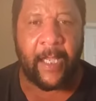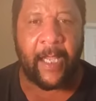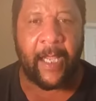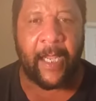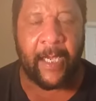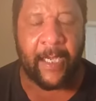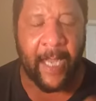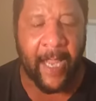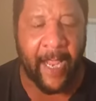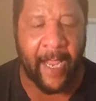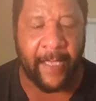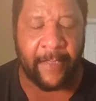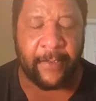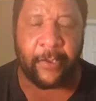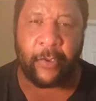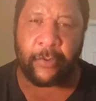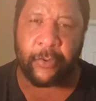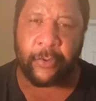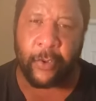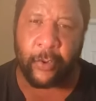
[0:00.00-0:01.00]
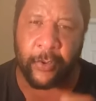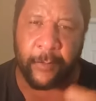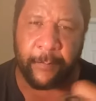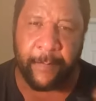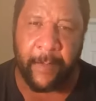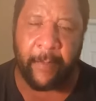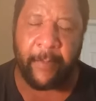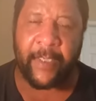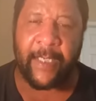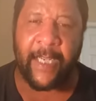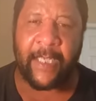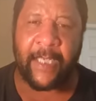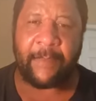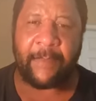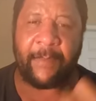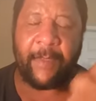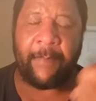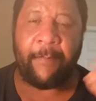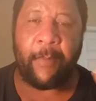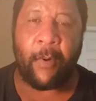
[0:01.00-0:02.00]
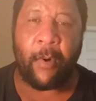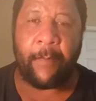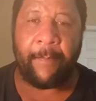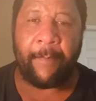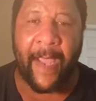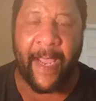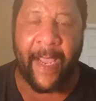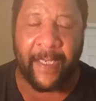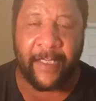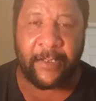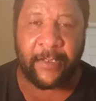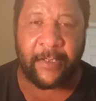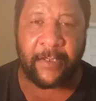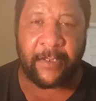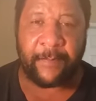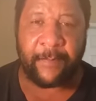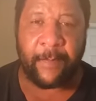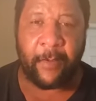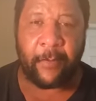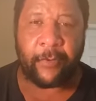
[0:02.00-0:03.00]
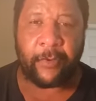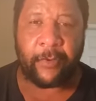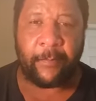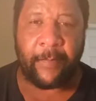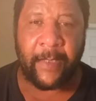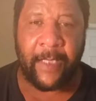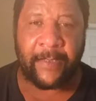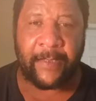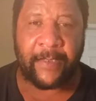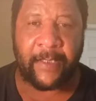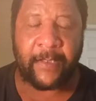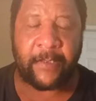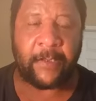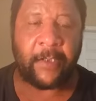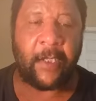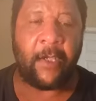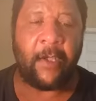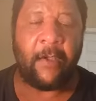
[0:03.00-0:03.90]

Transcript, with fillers: It had your, your spirit got to be born back into the spiritual blessings